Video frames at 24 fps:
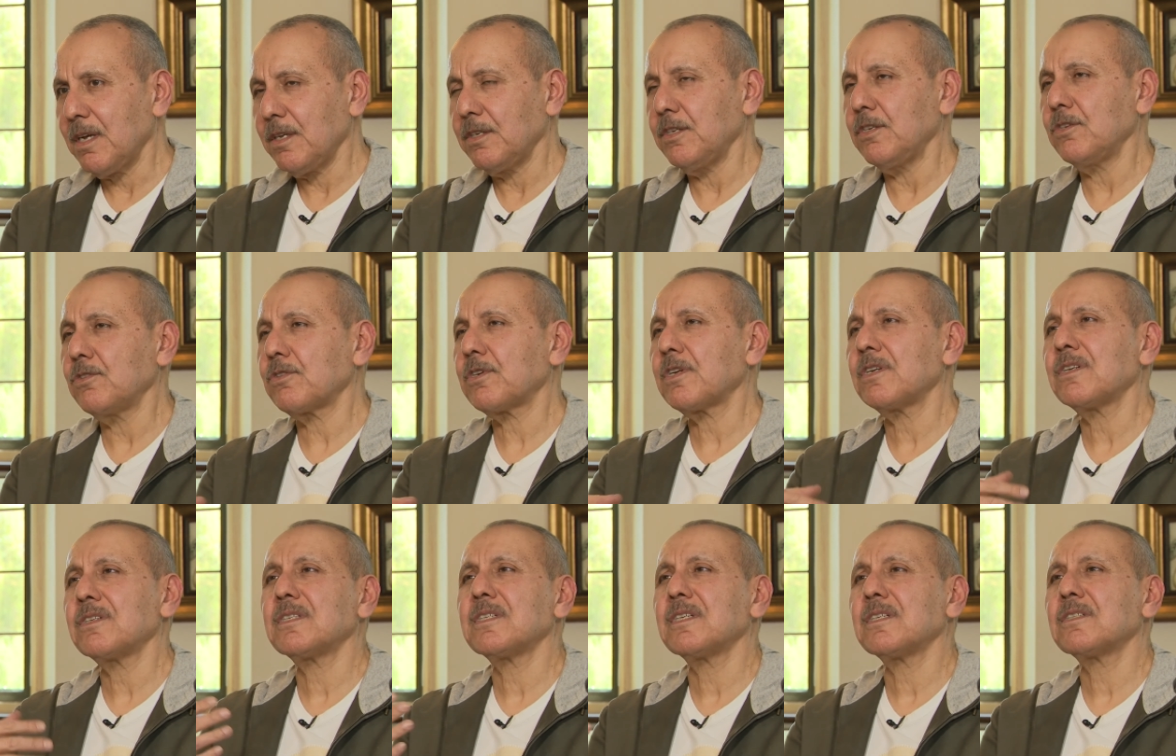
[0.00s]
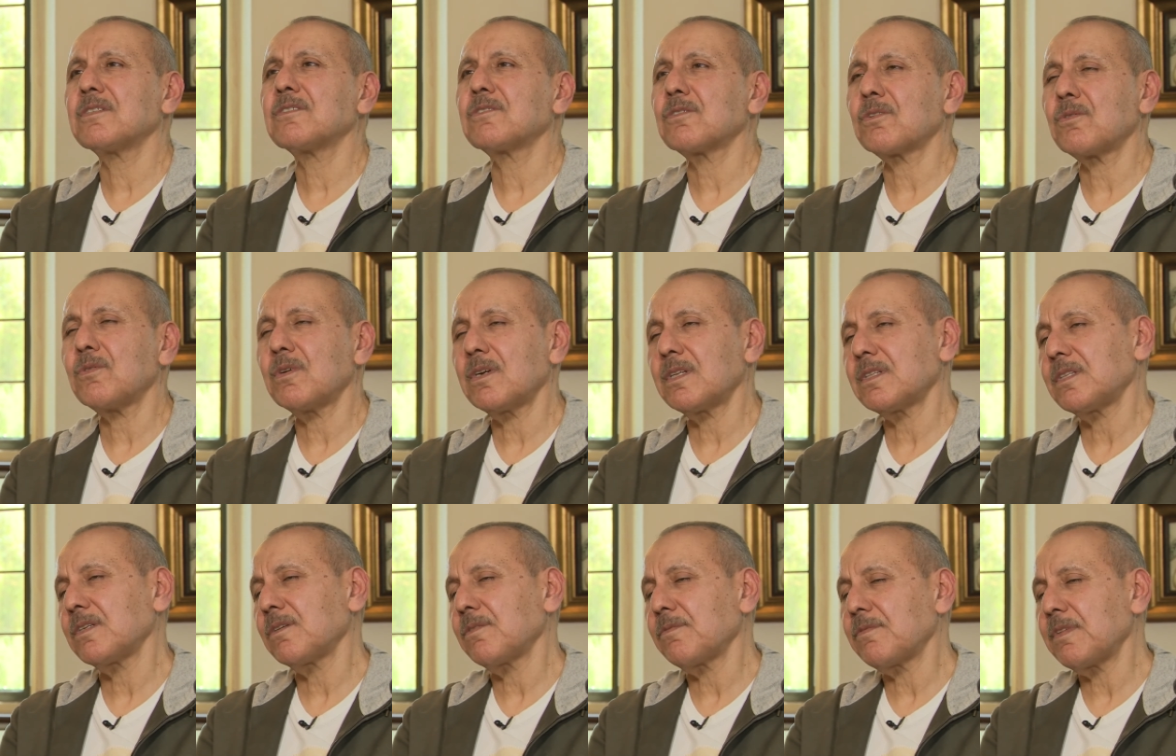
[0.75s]
You can assess the
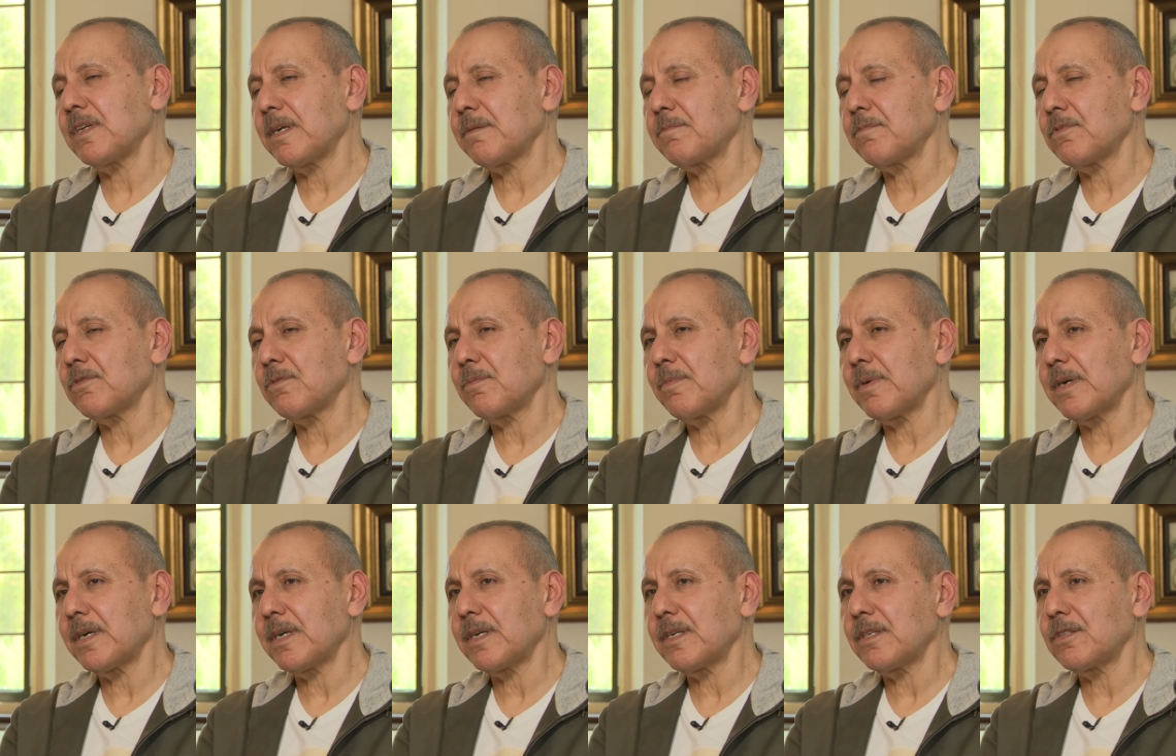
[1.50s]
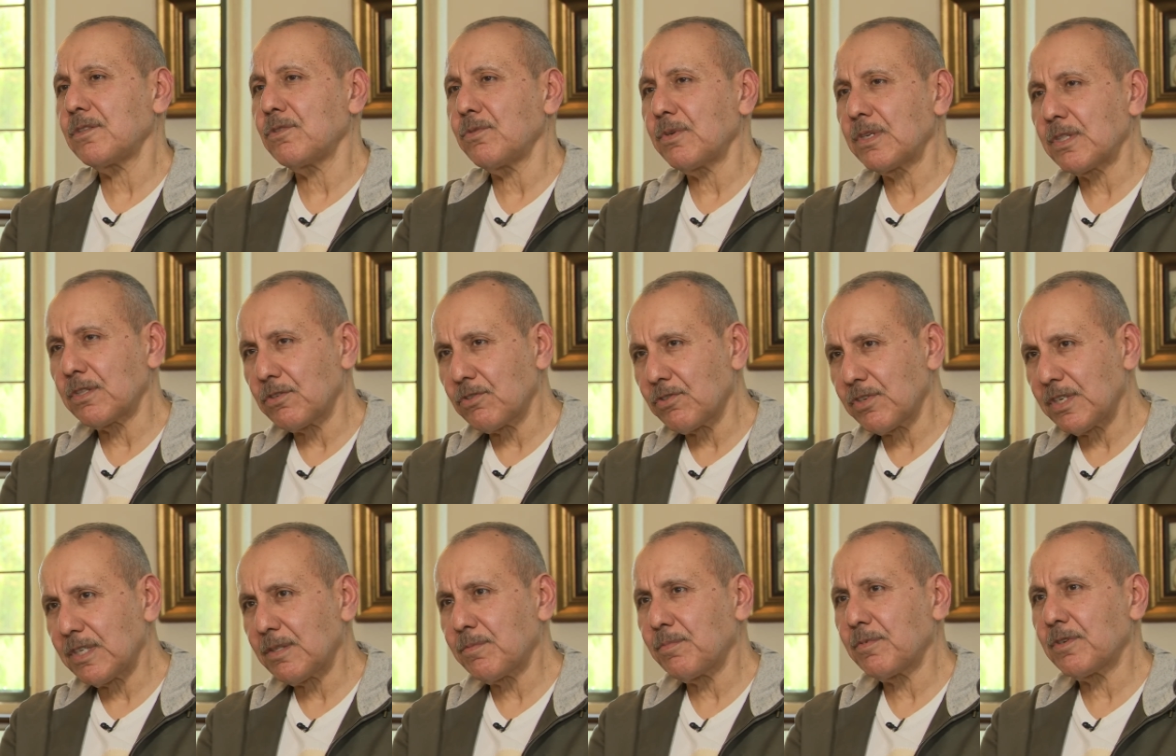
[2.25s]
quality of the embryo by doing the
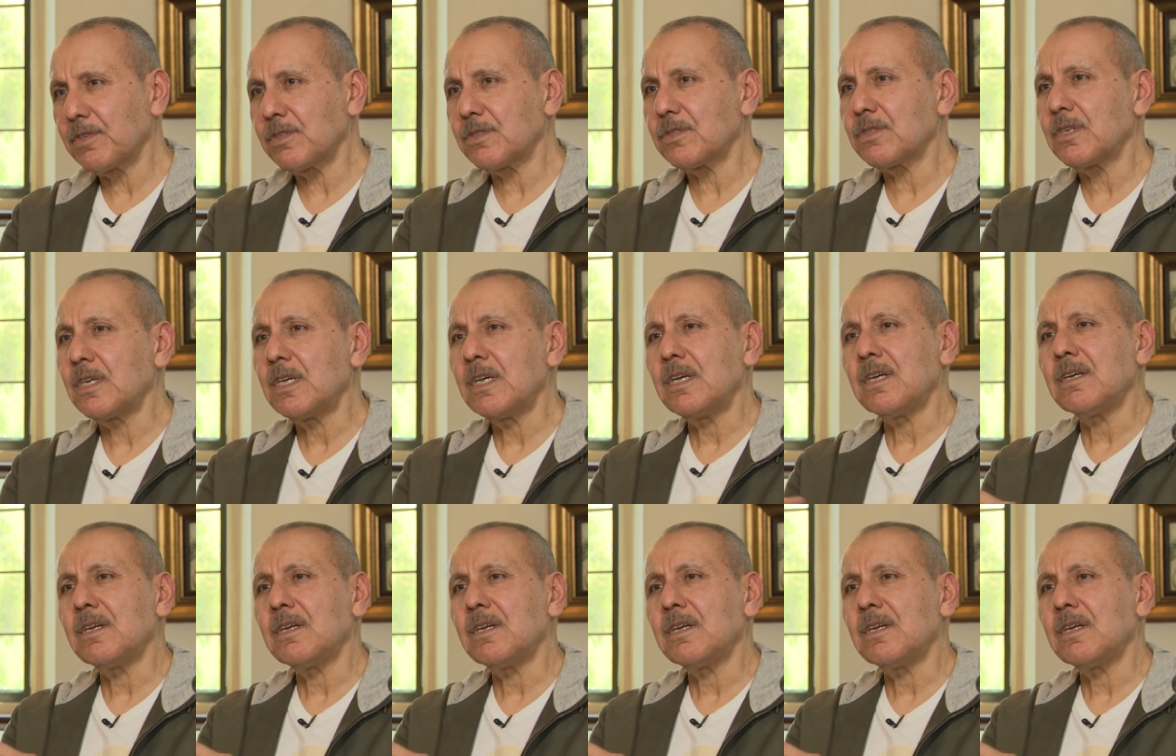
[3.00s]
treatment,